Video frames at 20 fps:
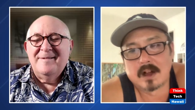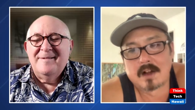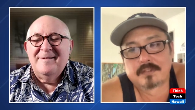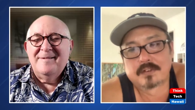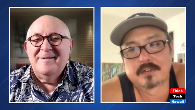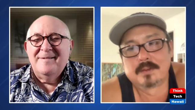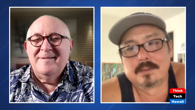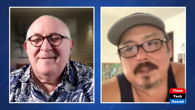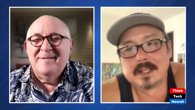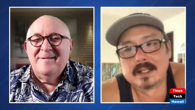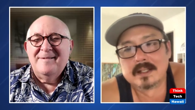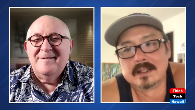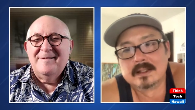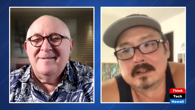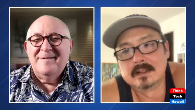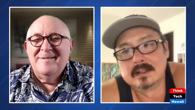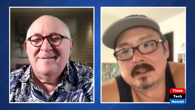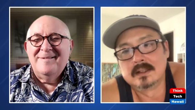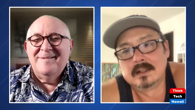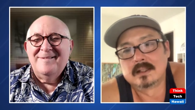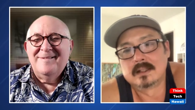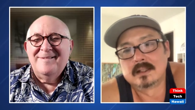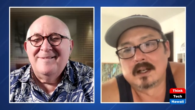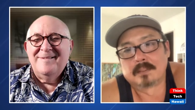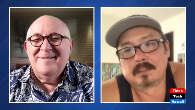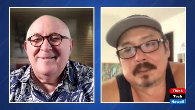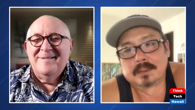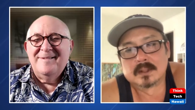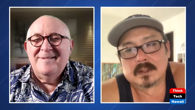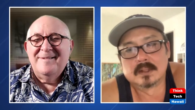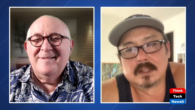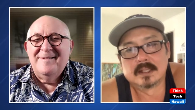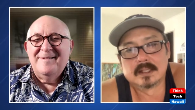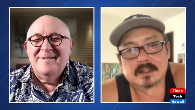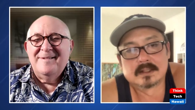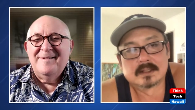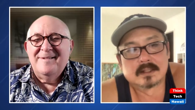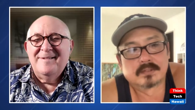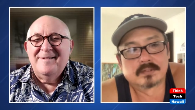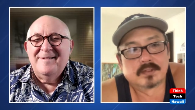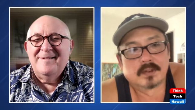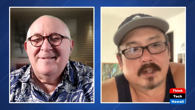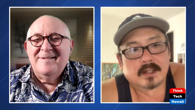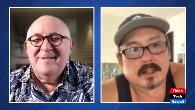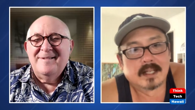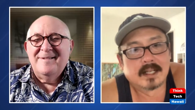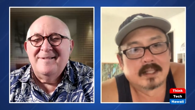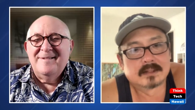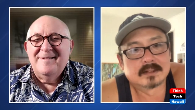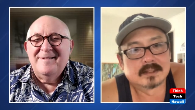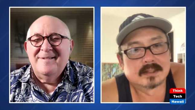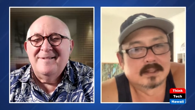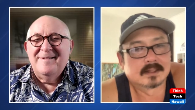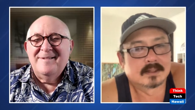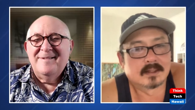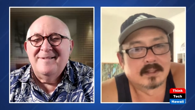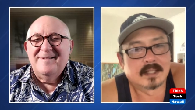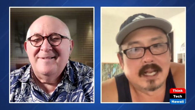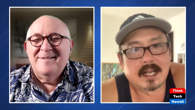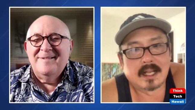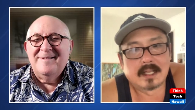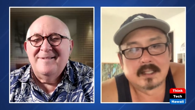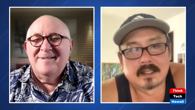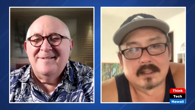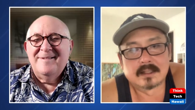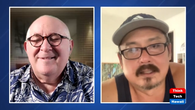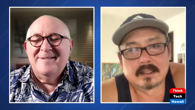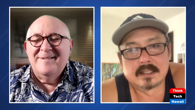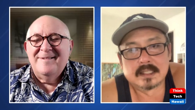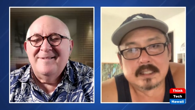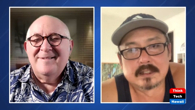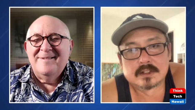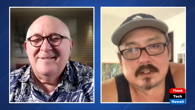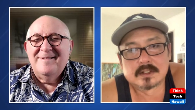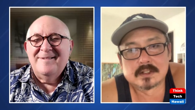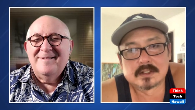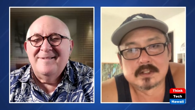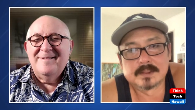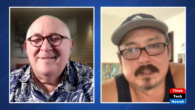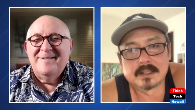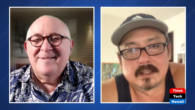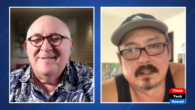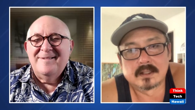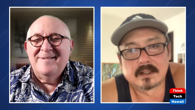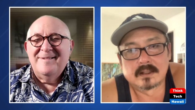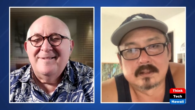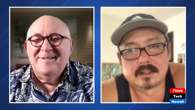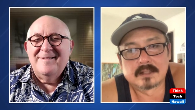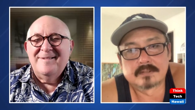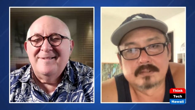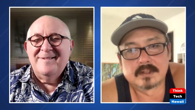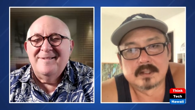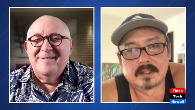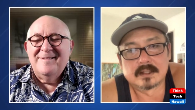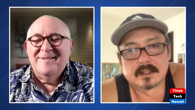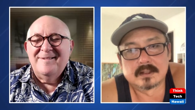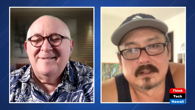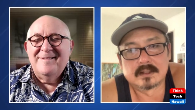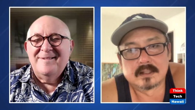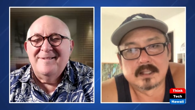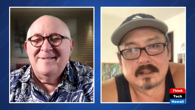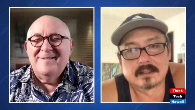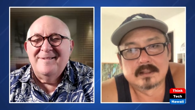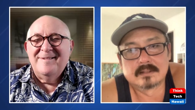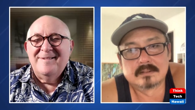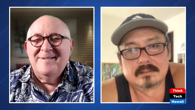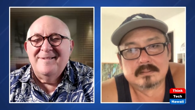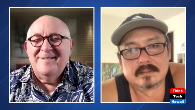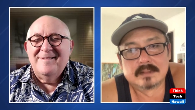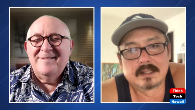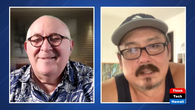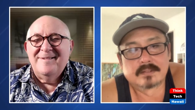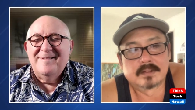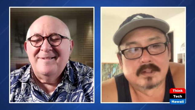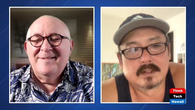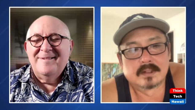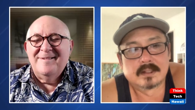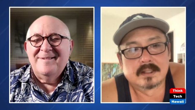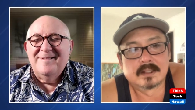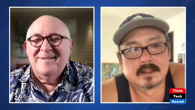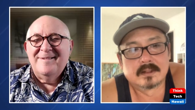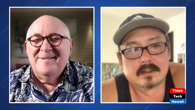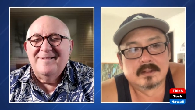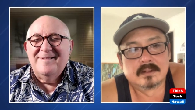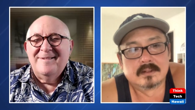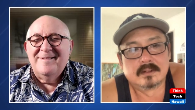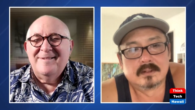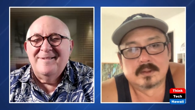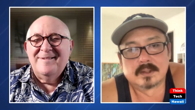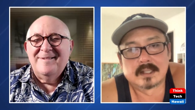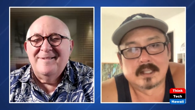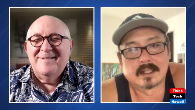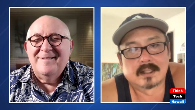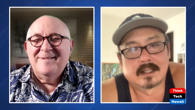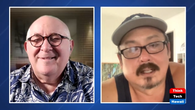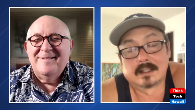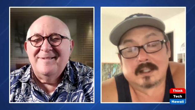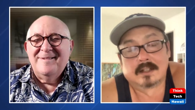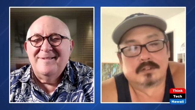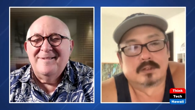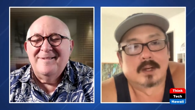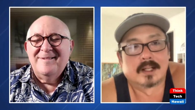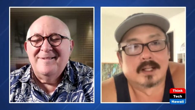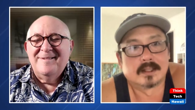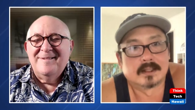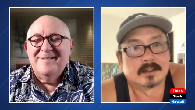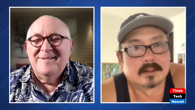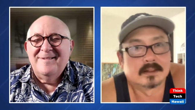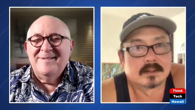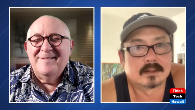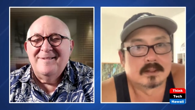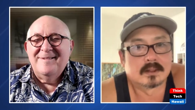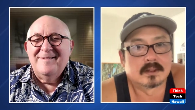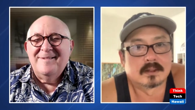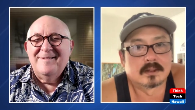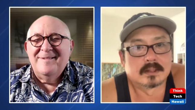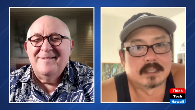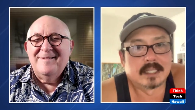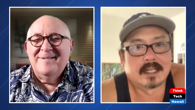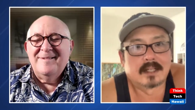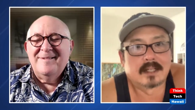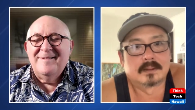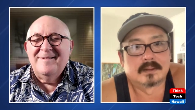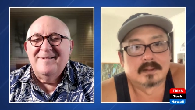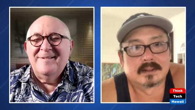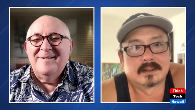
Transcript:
Speaker 1: offer me opportunities to freelance this or that and it interests me i'll, definitely i definitely do it I, I, love writing so yeah